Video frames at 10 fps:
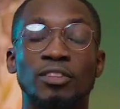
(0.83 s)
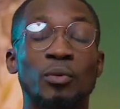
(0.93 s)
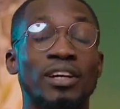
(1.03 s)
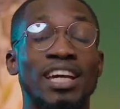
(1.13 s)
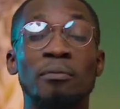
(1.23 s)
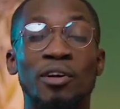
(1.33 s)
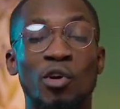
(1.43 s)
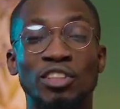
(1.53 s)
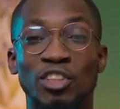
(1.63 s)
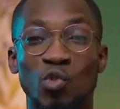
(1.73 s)
So I came
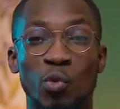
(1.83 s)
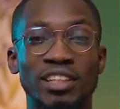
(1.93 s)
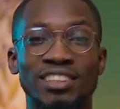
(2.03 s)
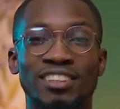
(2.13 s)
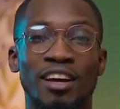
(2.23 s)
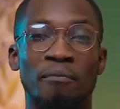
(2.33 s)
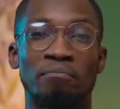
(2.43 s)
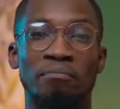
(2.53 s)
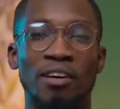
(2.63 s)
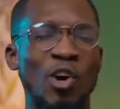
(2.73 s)
across a tweet
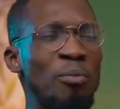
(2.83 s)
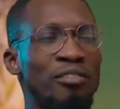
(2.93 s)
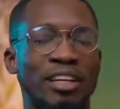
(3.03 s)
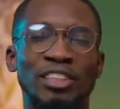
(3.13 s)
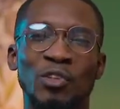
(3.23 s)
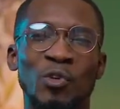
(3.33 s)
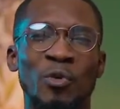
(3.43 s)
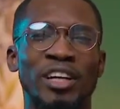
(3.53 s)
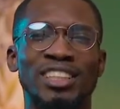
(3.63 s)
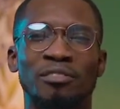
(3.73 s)
a couple of days ago
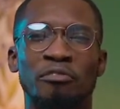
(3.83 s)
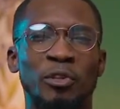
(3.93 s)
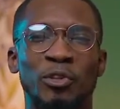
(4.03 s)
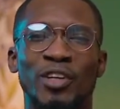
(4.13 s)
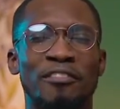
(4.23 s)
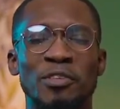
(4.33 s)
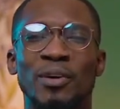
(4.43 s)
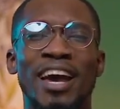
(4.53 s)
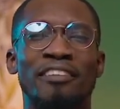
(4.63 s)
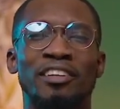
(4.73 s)
where some
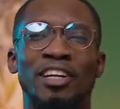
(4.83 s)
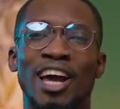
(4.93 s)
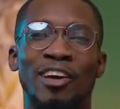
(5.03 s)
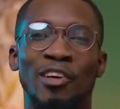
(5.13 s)
photographers were having an